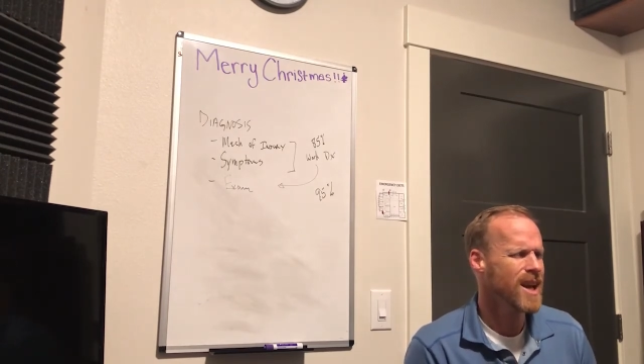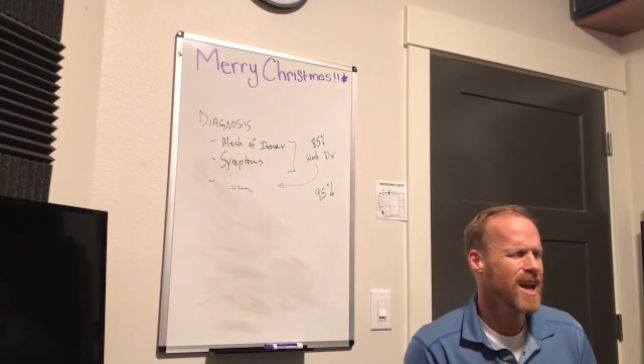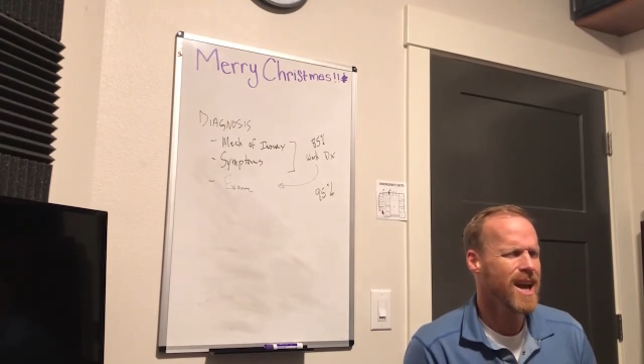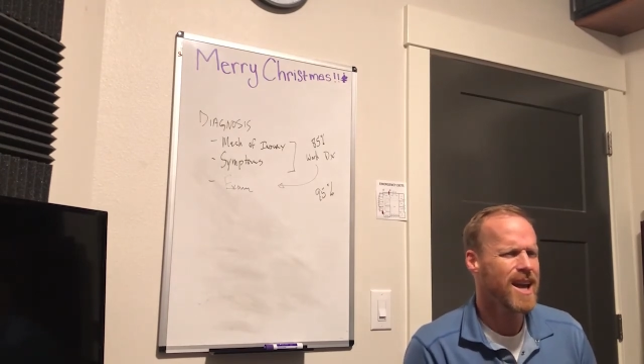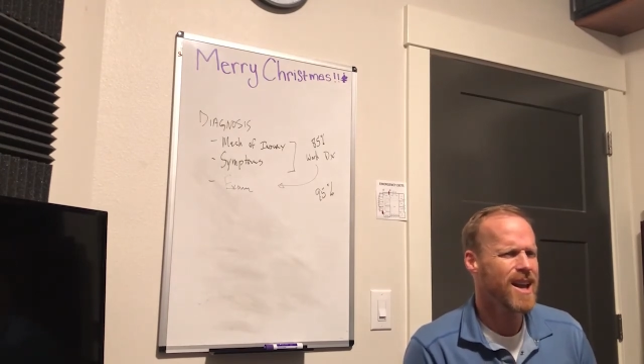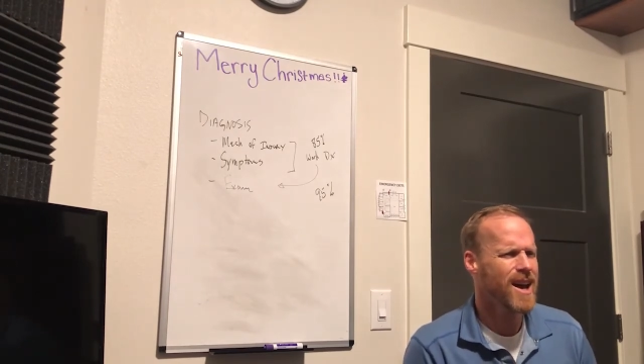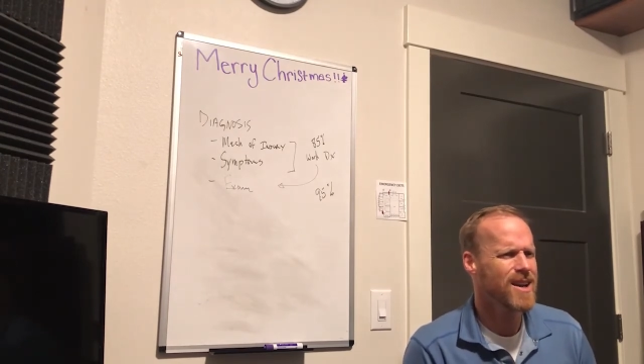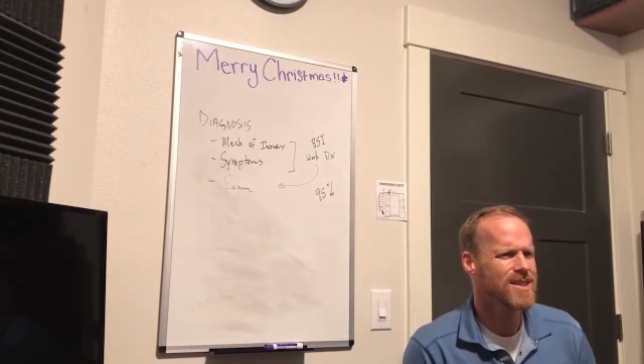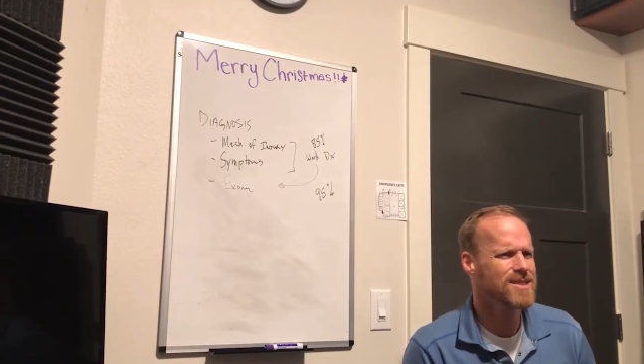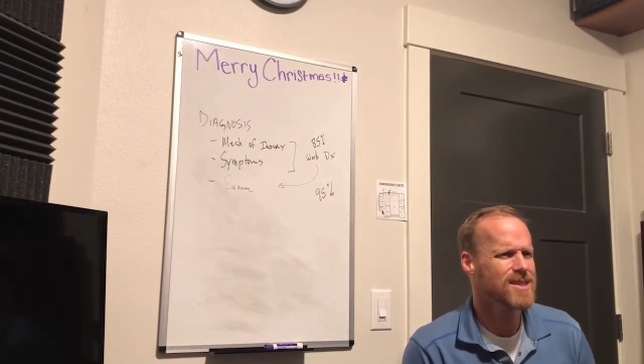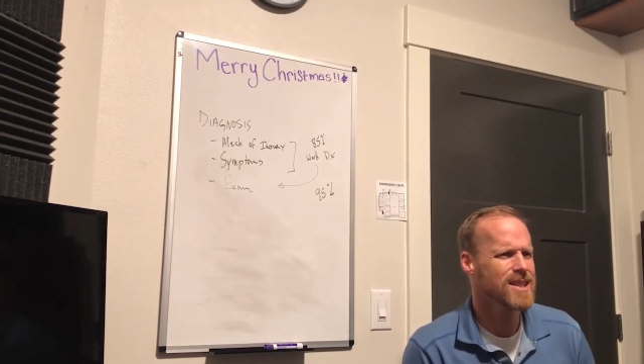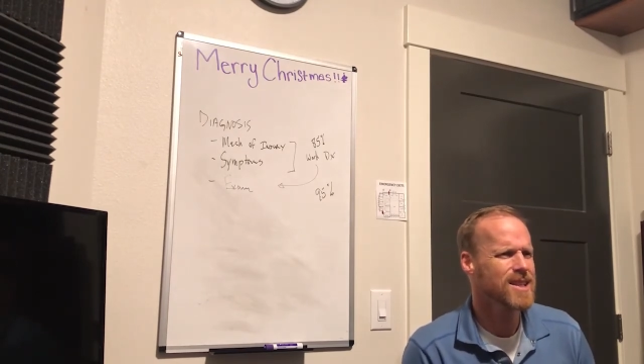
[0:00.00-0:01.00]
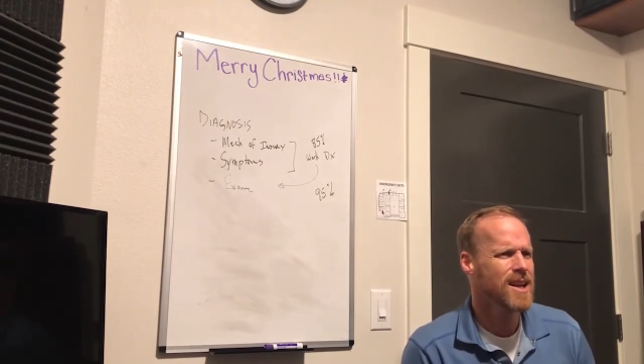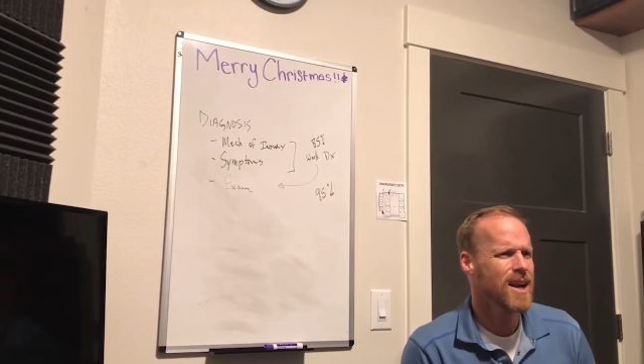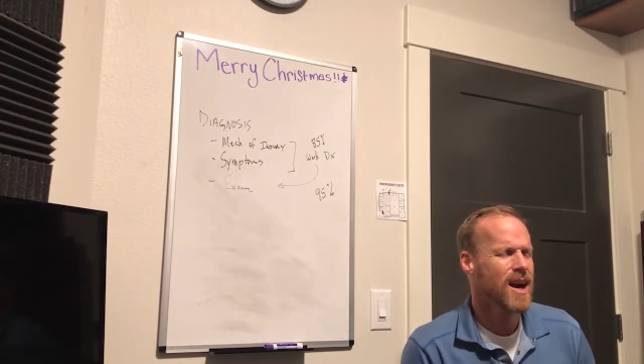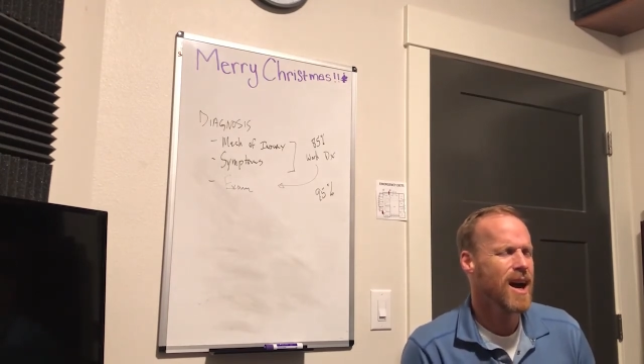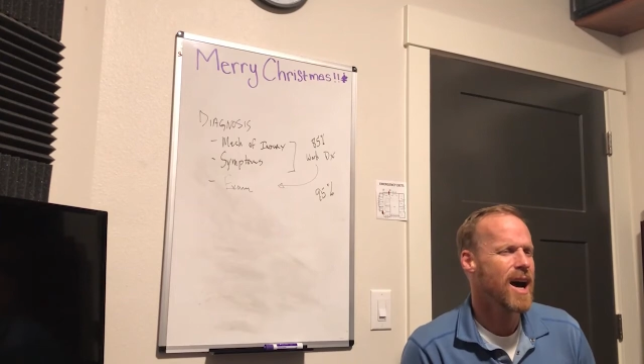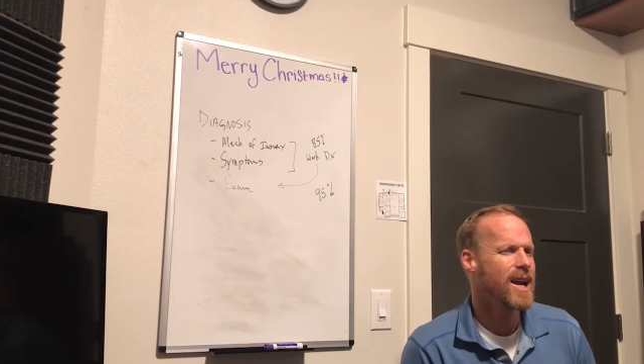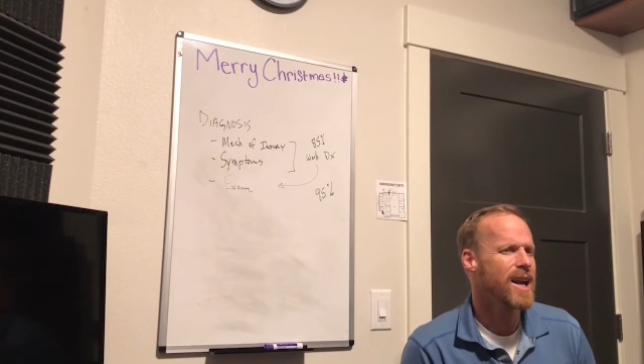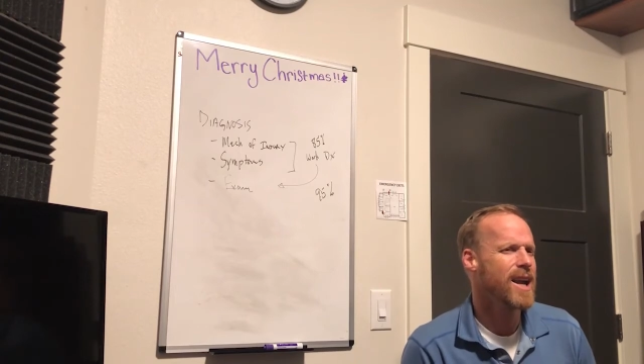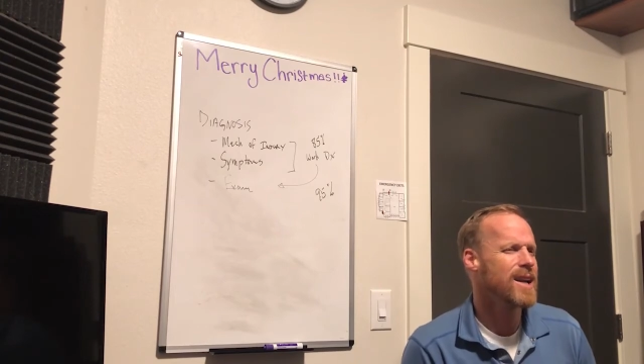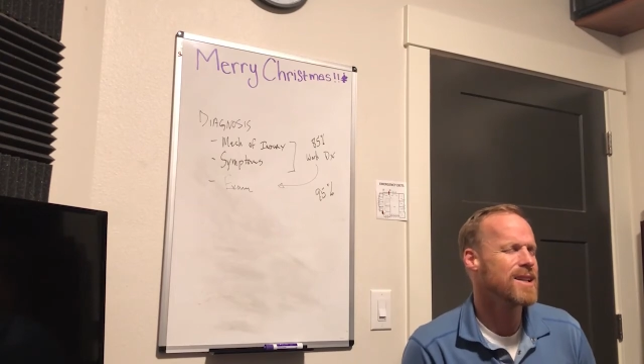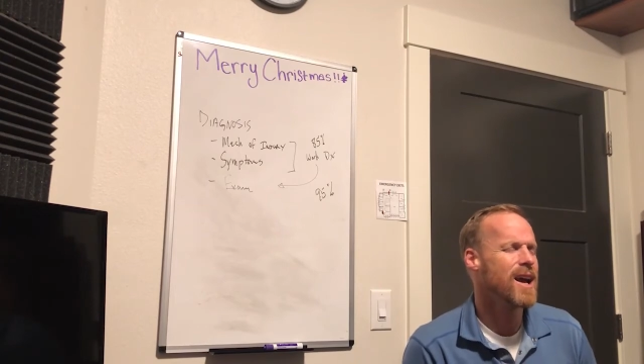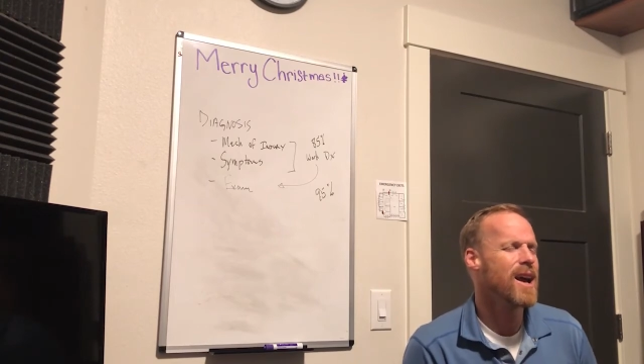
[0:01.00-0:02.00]
And honestly, I
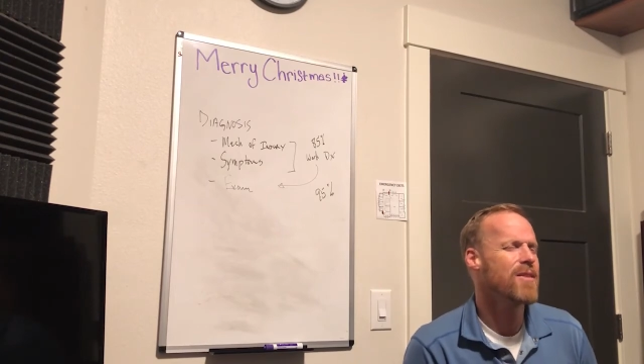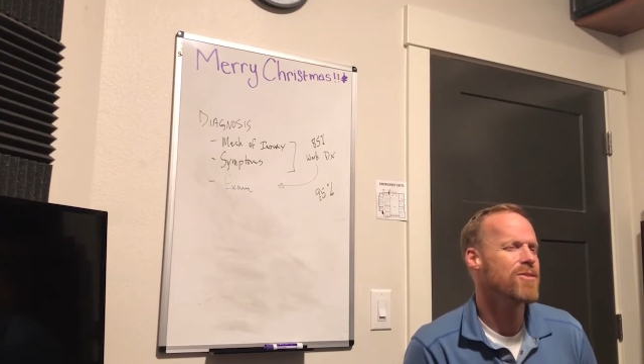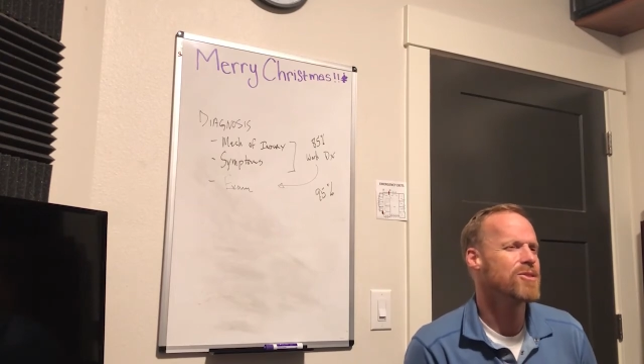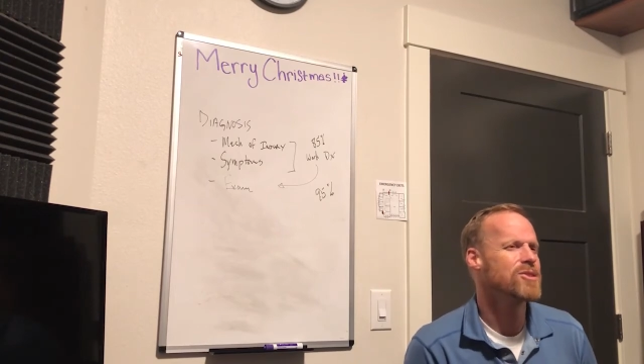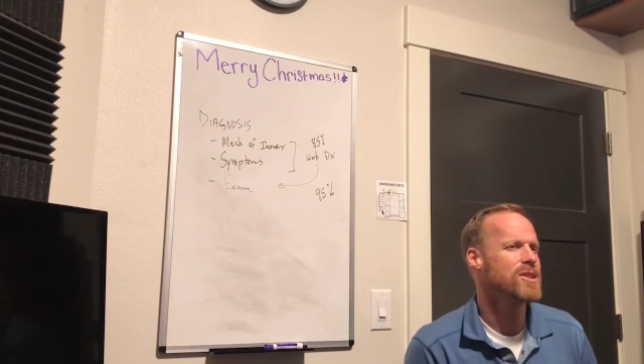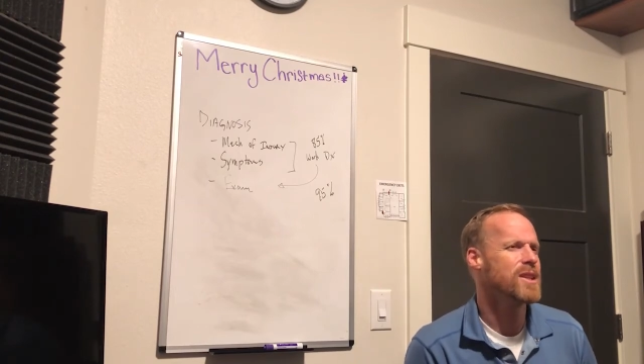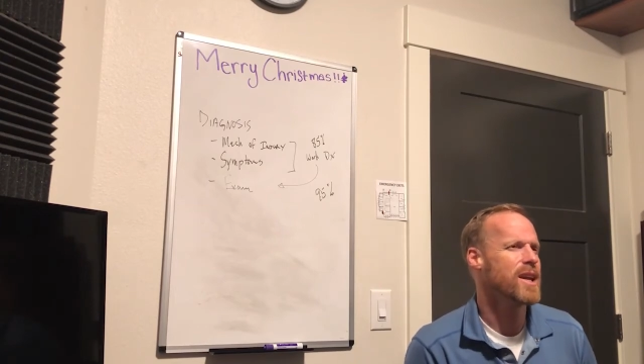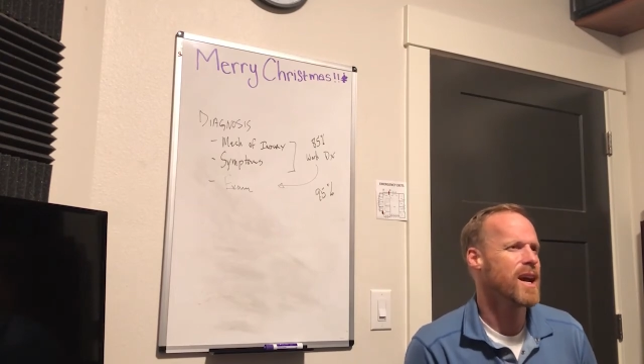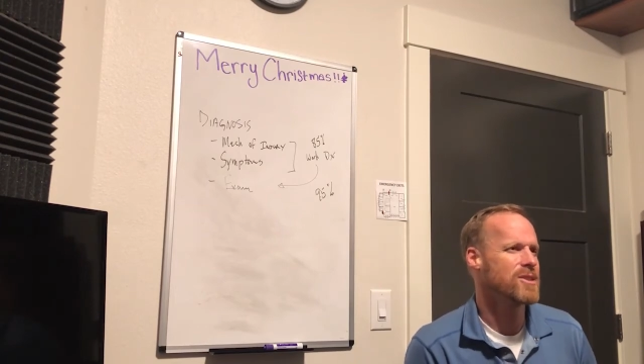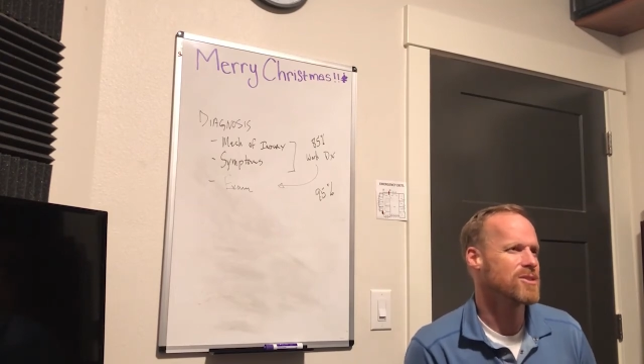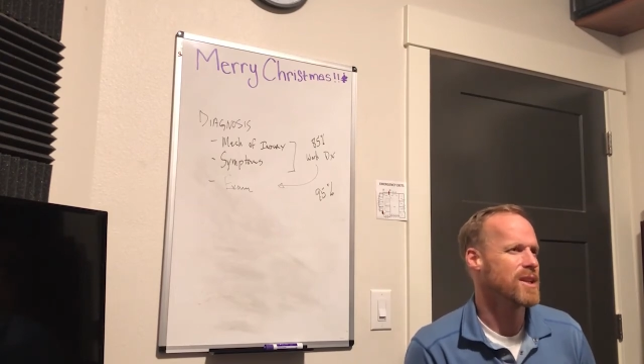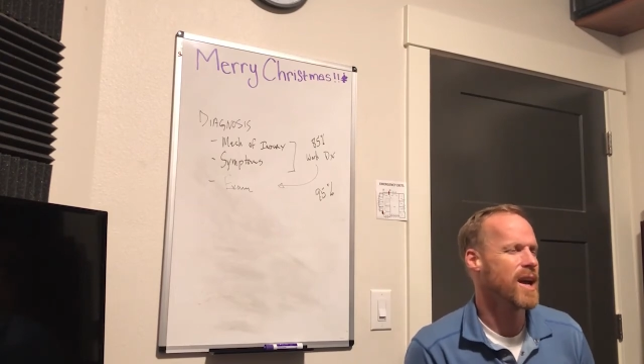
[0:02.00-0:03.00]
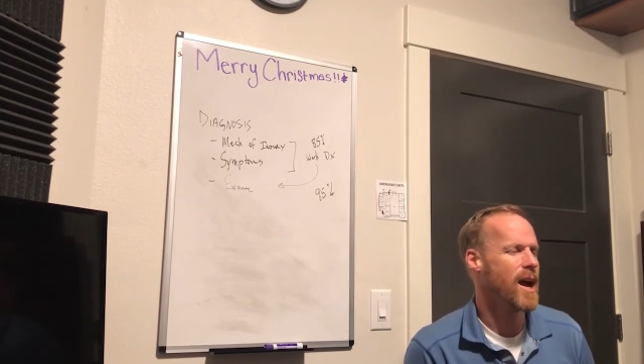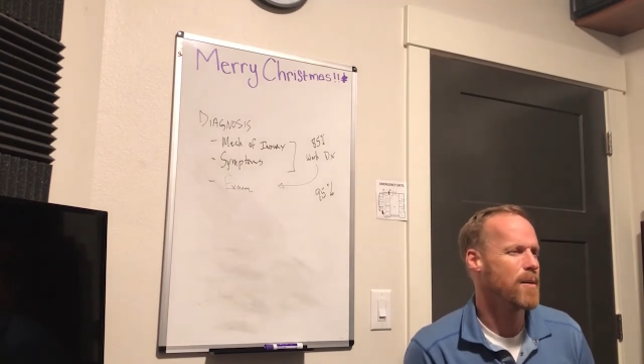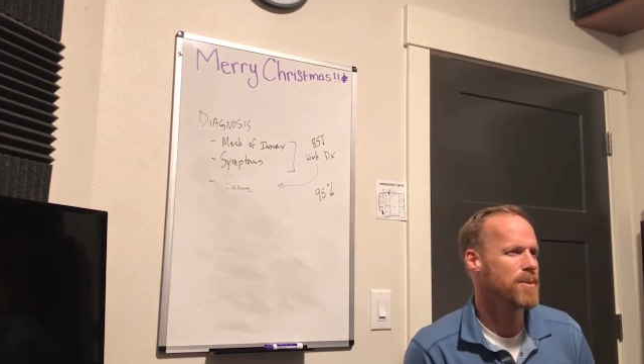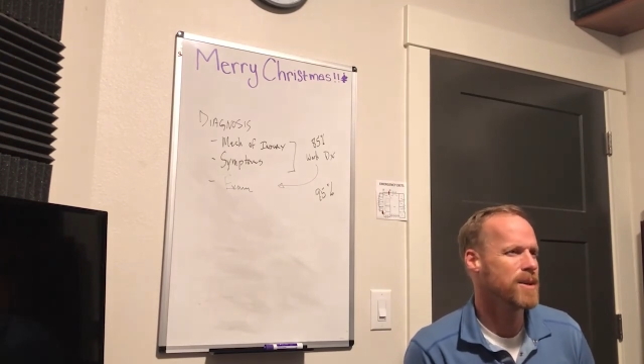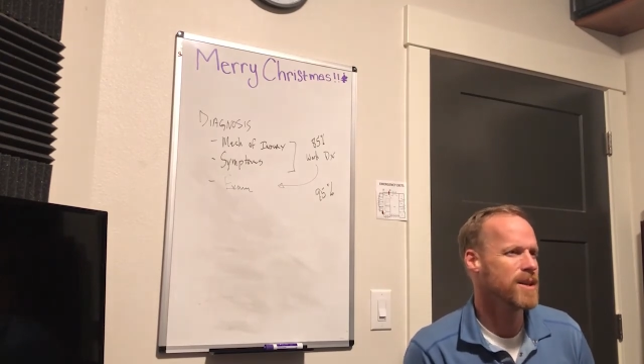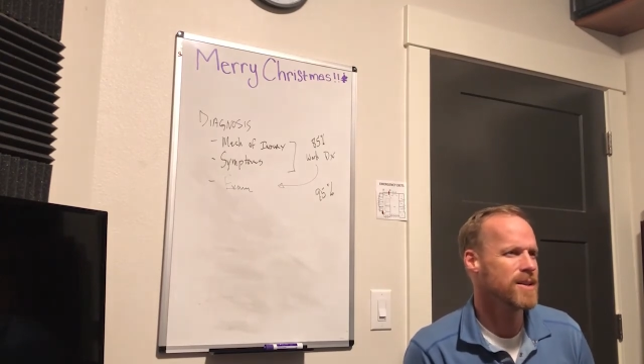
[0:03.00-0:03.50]
can't ever see that actually happening.